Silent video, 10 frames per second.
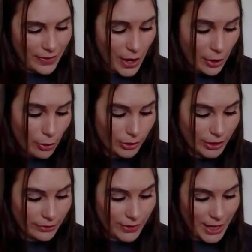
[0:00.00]
they don't
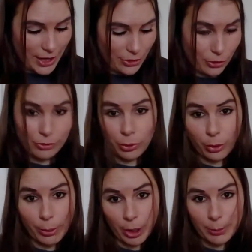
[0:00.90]
live in a third
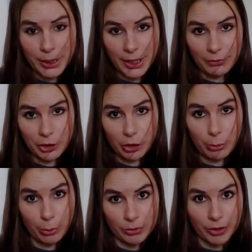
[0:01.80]
floor apartment and have to go
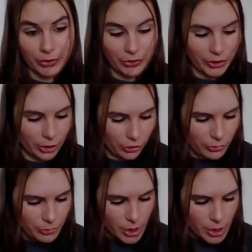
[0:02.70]
up 3 flights of stairs,